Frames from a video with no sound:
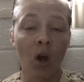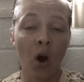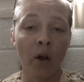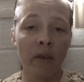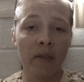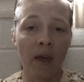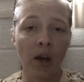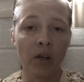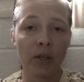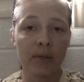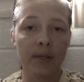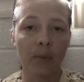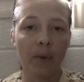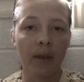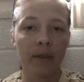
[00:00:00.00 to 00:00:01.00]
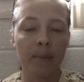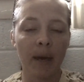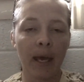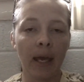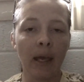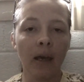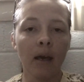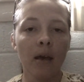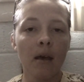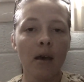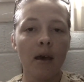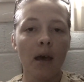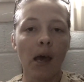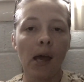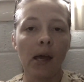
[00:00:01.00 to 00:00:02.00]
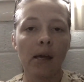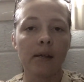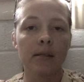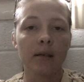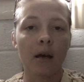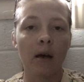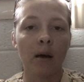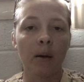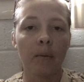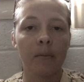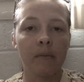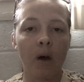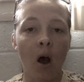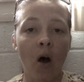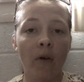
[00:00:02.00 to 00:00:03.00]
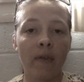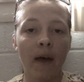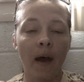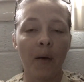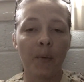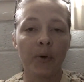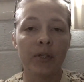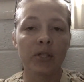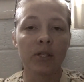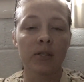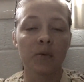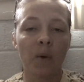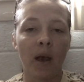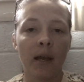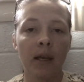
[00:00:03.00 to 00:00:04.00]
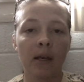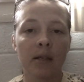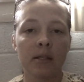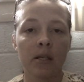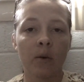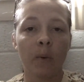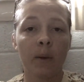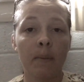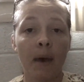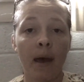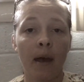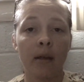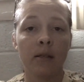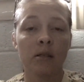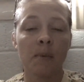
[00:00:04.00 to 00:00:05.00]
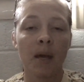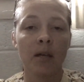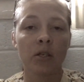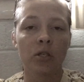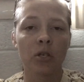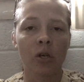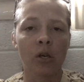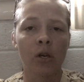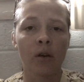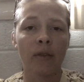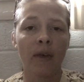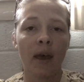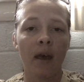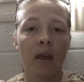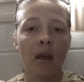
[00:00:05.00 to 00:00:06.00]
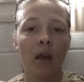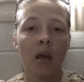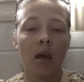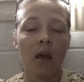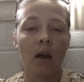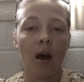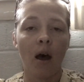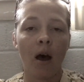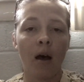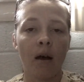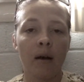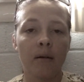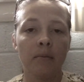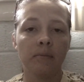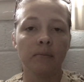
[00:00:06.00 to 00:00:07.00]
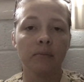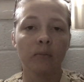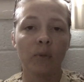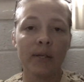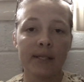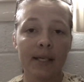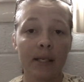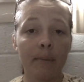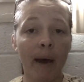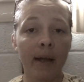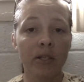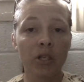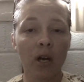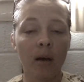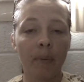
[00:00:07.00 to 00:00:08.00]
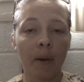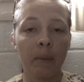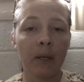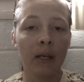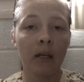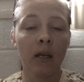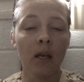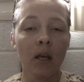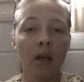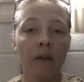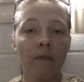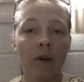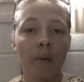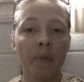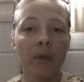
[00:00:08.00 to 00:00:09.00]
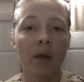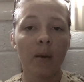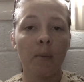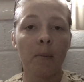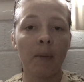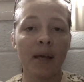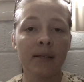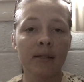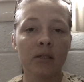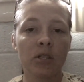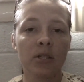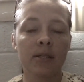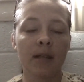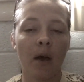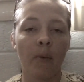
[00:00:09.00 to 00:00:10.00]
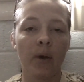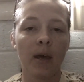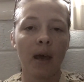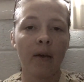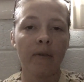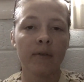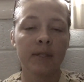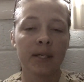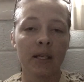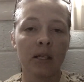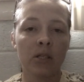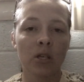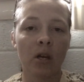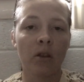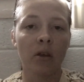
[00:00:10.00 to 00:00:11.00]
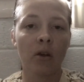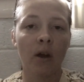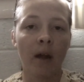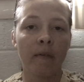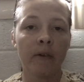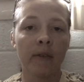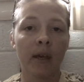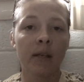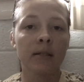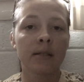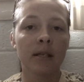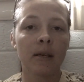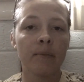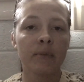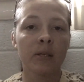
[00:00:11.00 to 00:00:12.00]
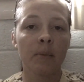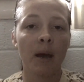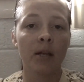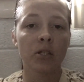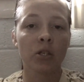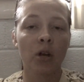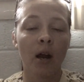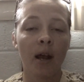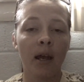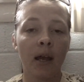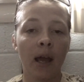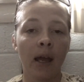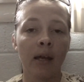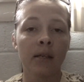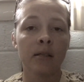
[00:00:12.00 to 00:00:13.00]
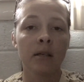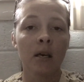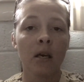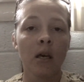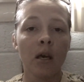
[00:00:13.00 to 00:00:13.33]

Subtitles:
or that they're using with me. And all of that was just waiting until we met to make sure that we did match up. I mean, from the messages that we sent each other, everything seemed to match great, and